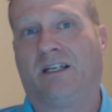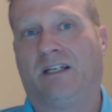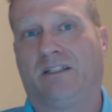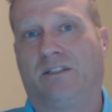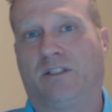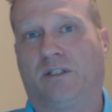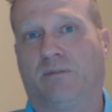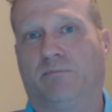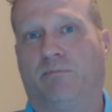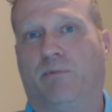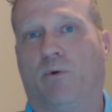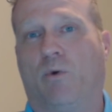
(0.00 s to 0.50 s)

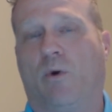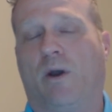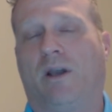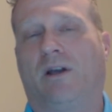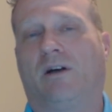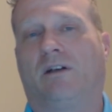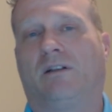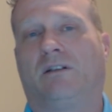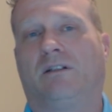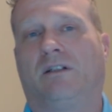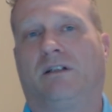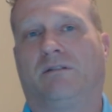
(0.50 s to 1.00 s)
to
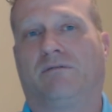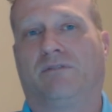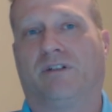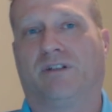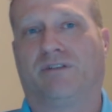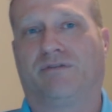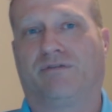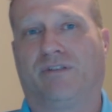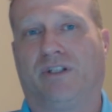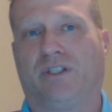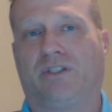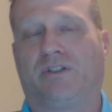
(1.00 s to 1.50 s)
boil
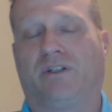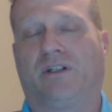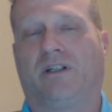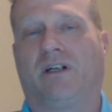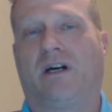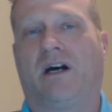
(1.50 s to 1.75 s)
refrigerant